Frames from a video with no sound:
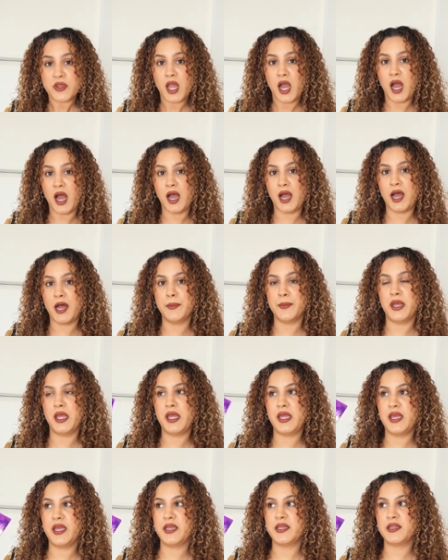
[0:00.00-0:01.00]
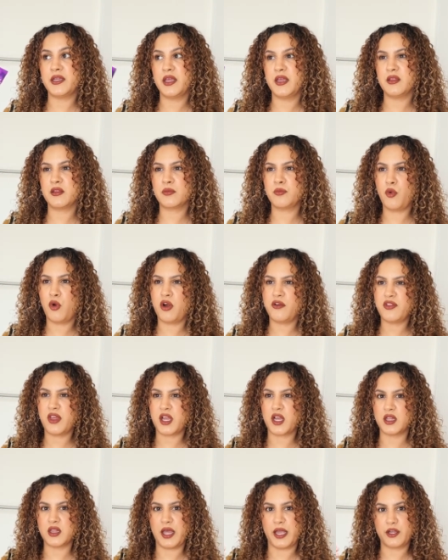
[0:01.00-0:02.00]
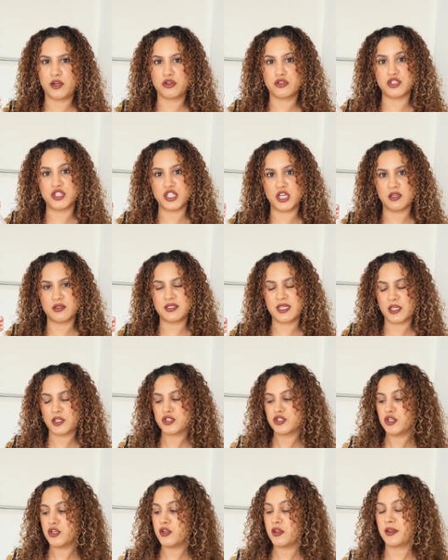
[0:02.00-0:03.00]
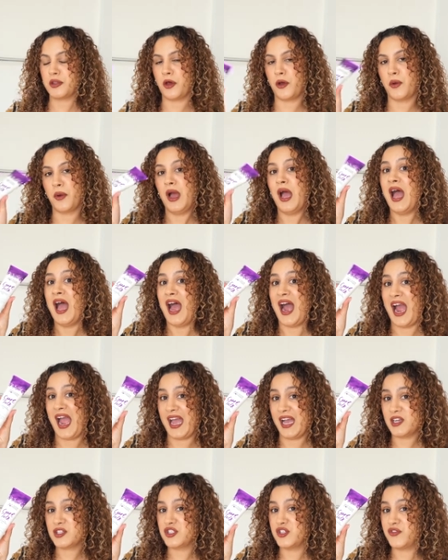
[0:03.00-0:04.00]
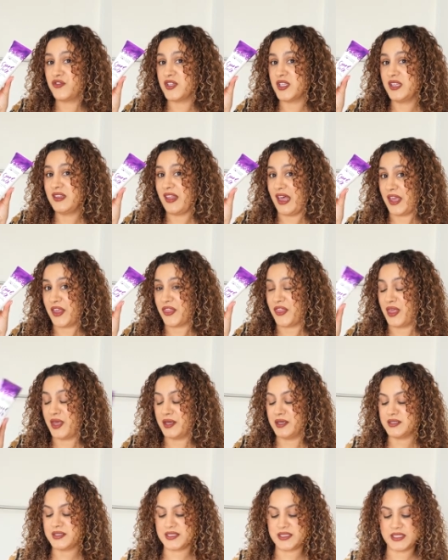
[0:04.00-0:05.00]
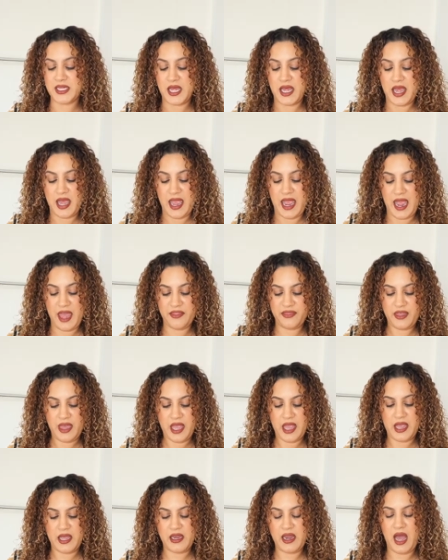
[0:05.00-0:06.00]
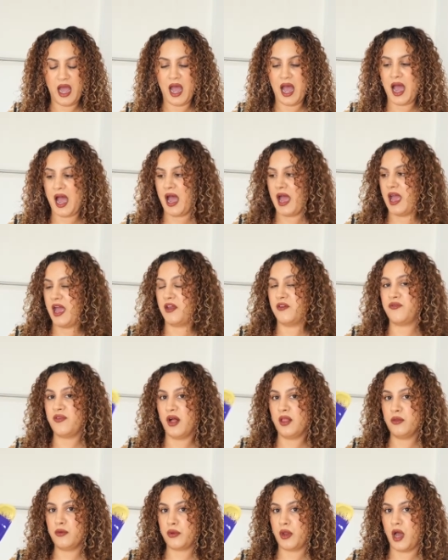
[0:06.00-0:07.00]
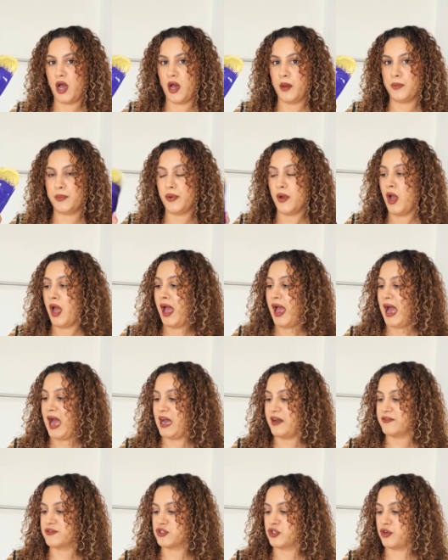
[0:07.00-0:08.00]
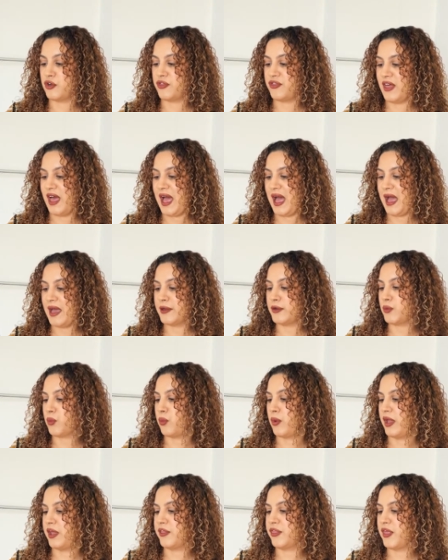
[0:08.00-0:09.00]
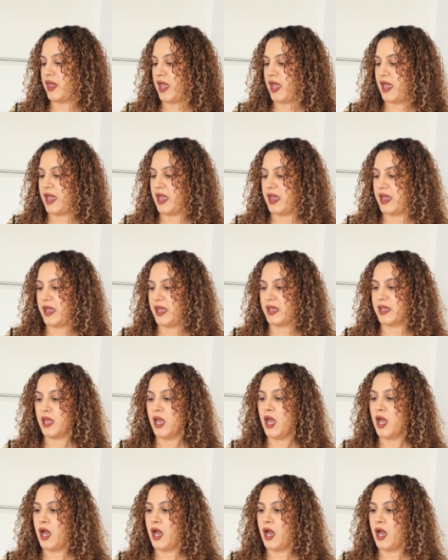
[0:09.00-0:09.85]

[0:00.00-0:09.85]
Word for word: Um, it is more of like a lighter gel texture so I actually really like this. And then I followed up after that with a